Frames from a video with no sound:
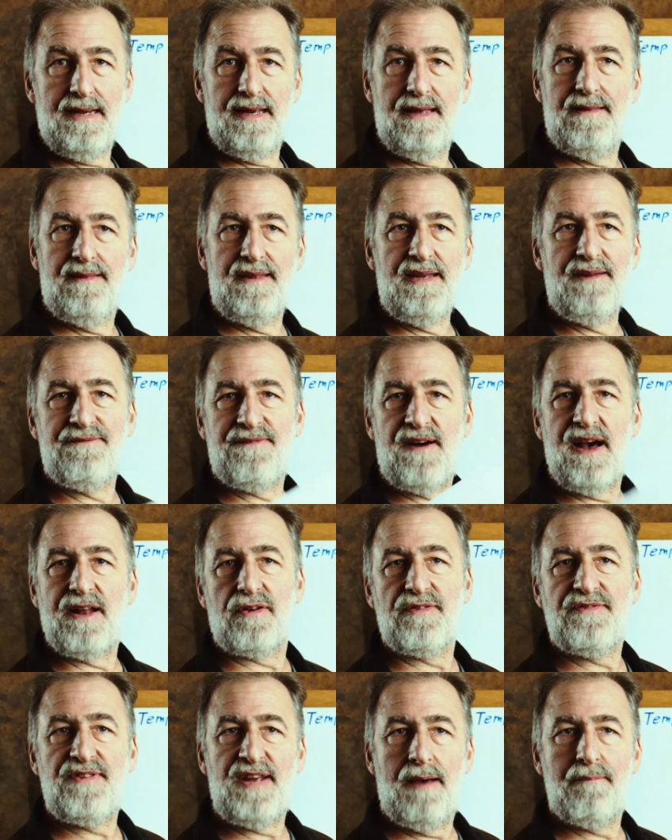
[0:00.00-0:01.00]
the
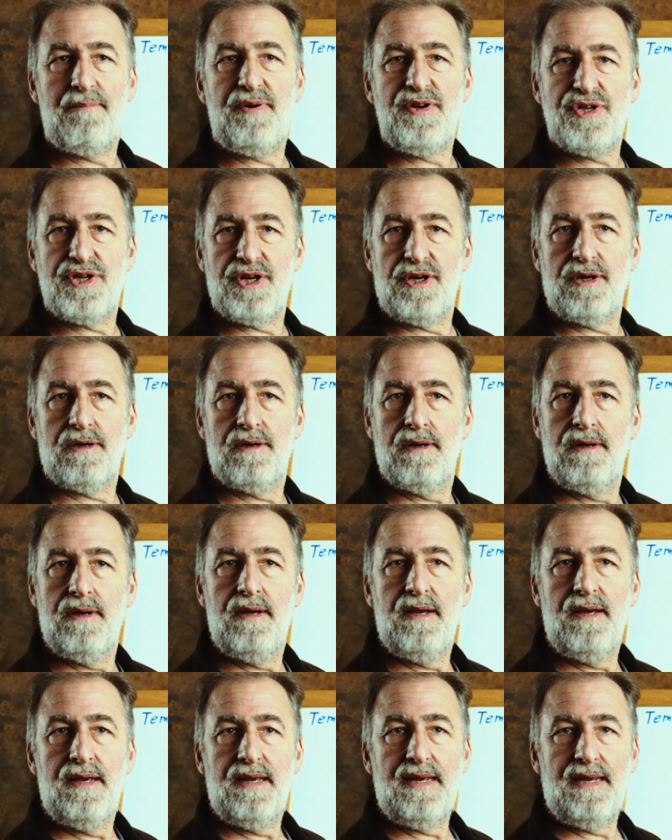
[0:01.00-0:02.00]
final temperature
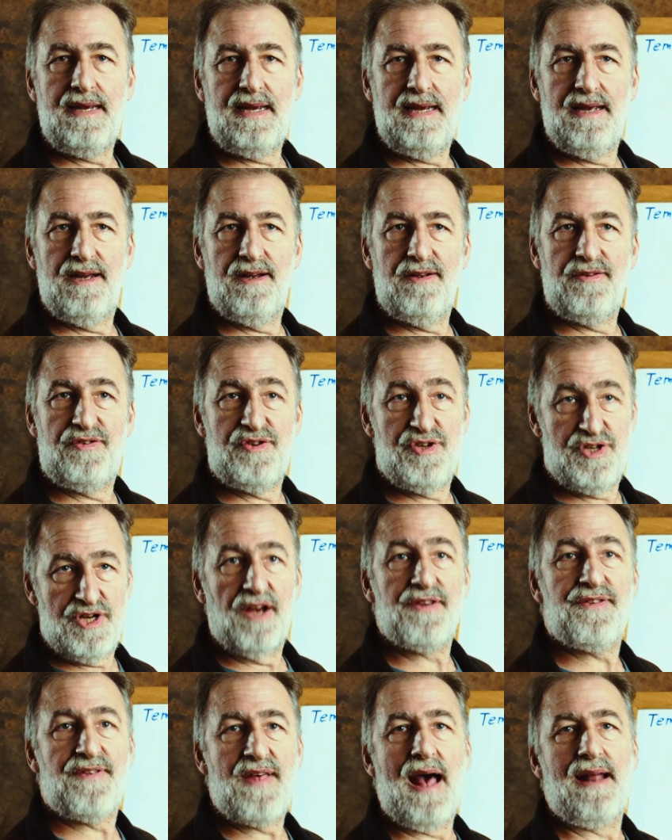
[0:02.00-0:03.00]
is
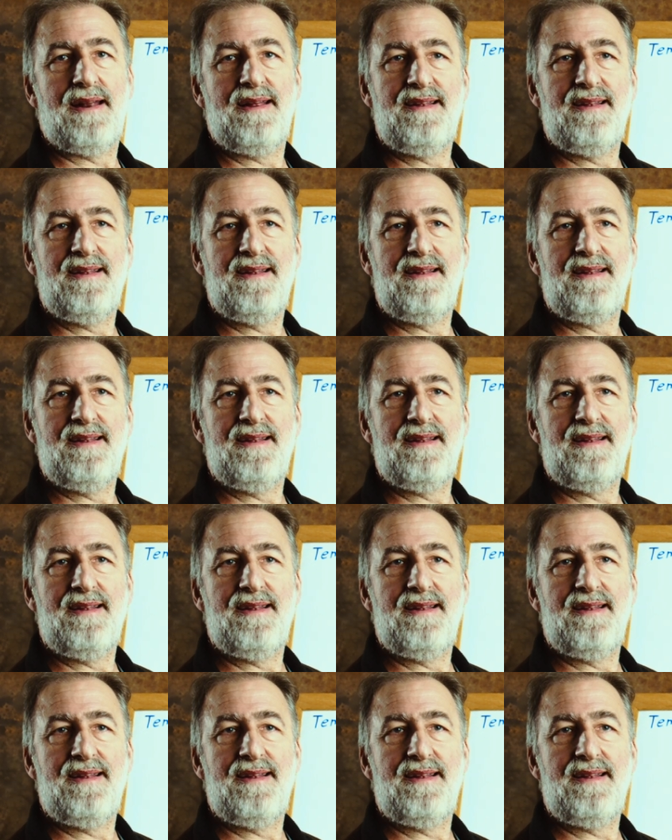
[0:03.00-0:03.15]
just that.